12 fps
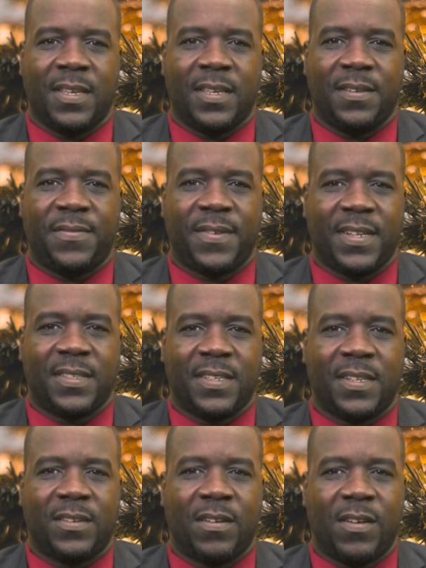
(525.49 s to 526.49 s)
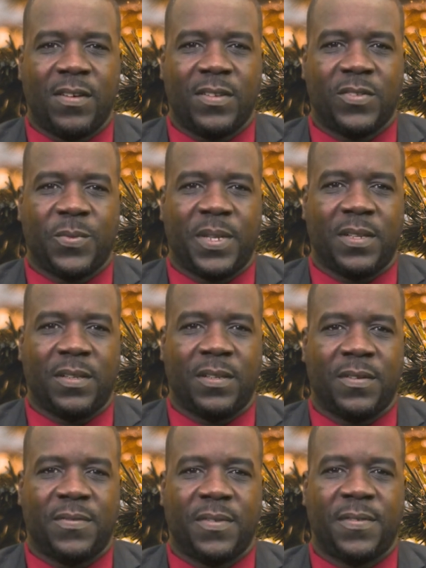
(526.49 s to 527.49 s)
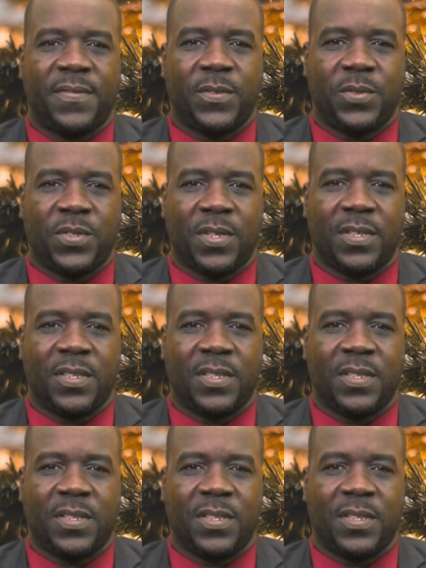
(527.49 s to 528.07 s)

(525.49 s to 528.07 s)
a factor that augurs well for future